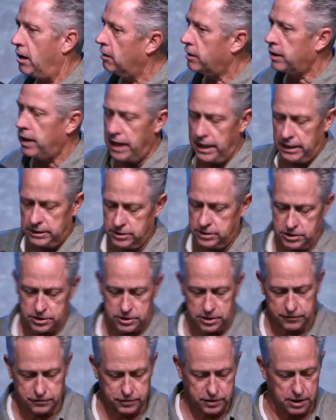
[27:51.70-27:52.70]
kinds of
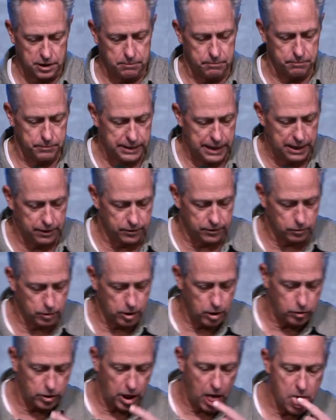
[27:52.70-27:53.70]
stuff's come down the
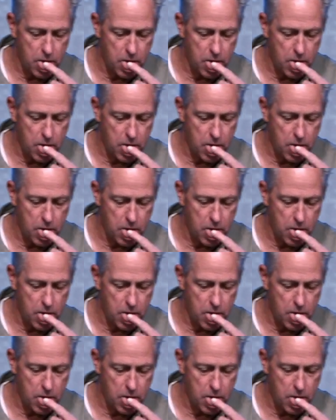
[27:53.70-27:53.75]
road.